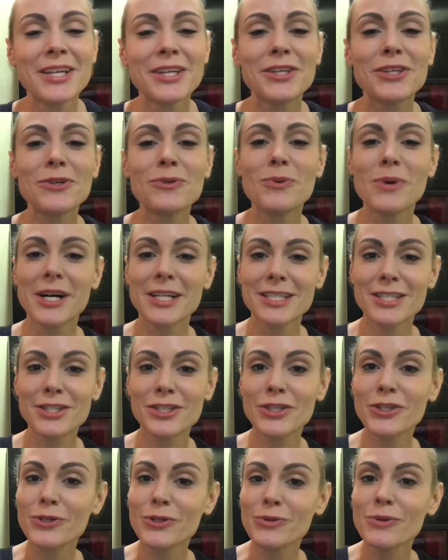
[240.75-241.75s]
You want
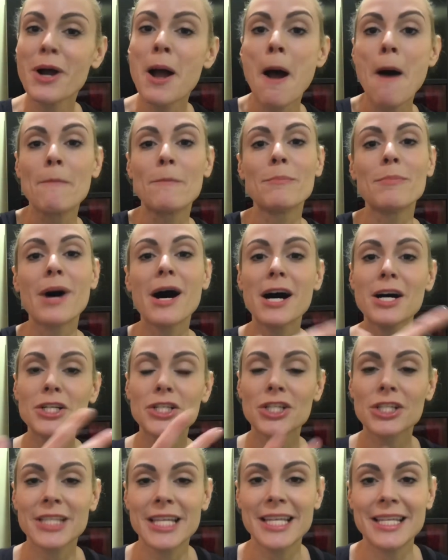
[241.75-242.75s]
to
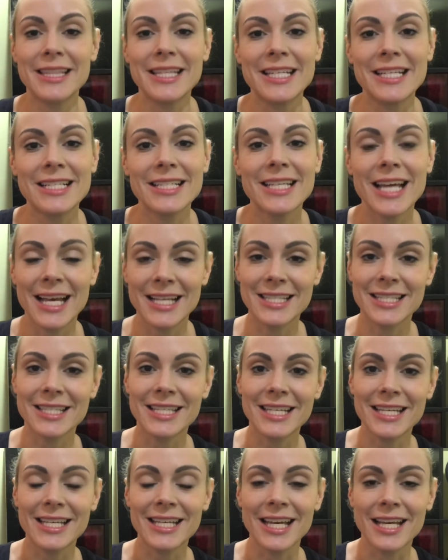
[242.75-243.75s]
modulate the
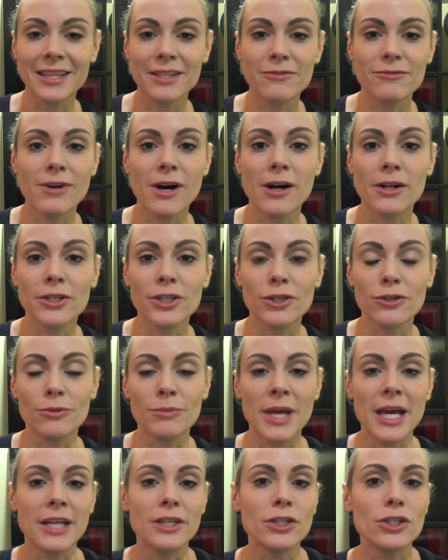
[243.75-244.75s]
intensity and the volume
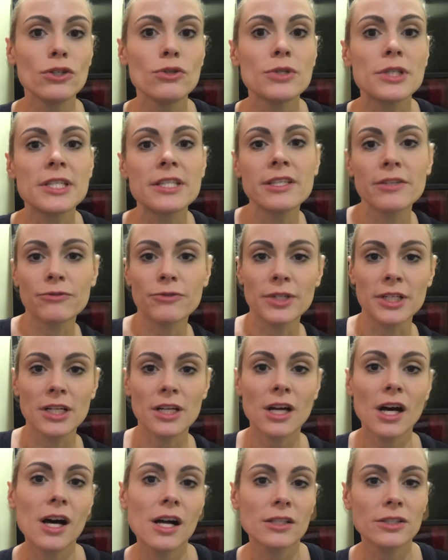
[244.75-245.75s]
and use different
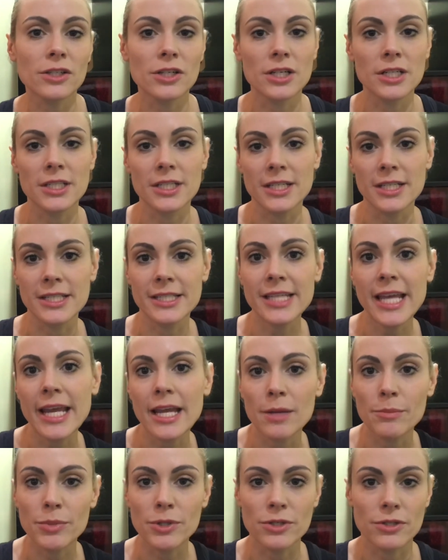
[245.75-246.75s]
colors and
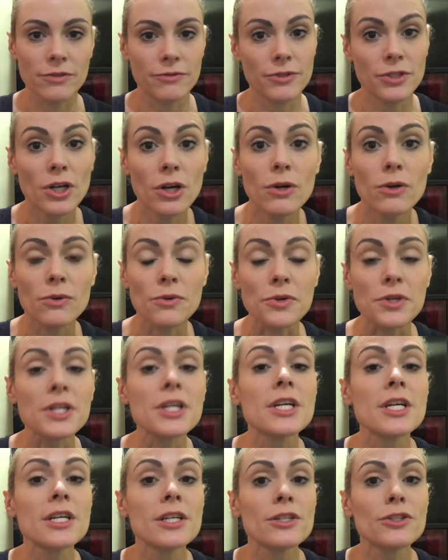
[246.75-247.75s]
timbres of tone
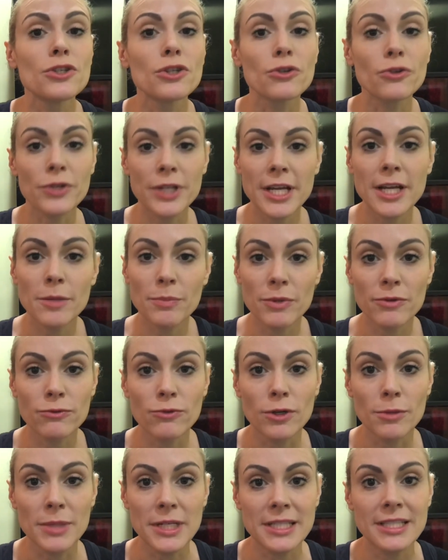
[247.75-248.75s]
to create a
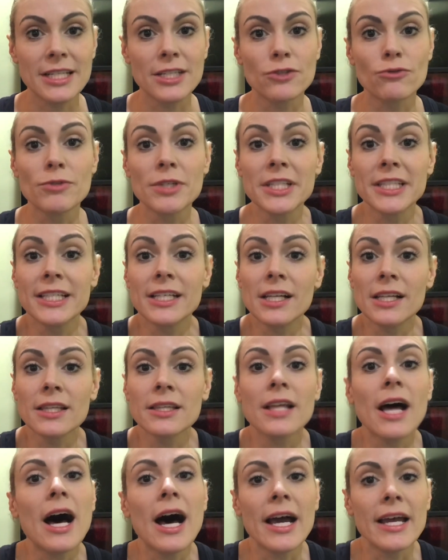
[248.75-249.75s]
performance that's really
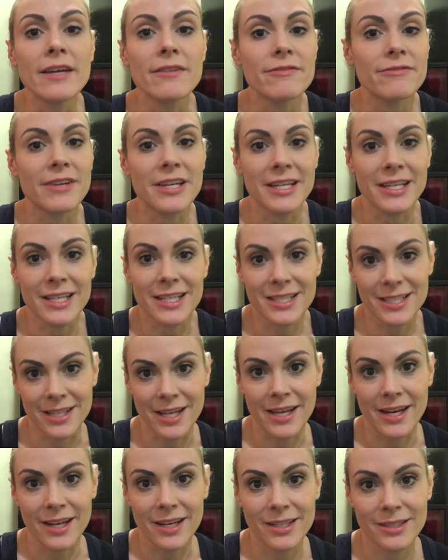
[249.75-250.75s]
alive and
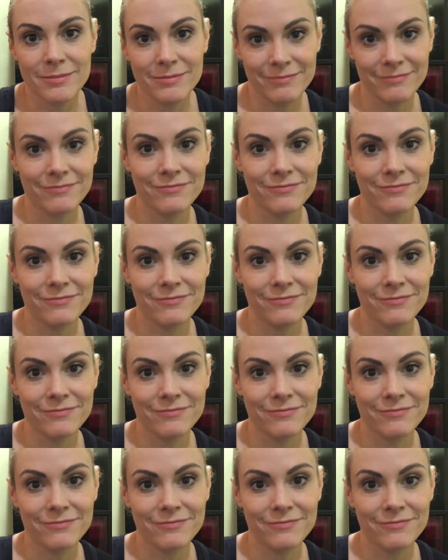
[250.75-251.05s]
exciting.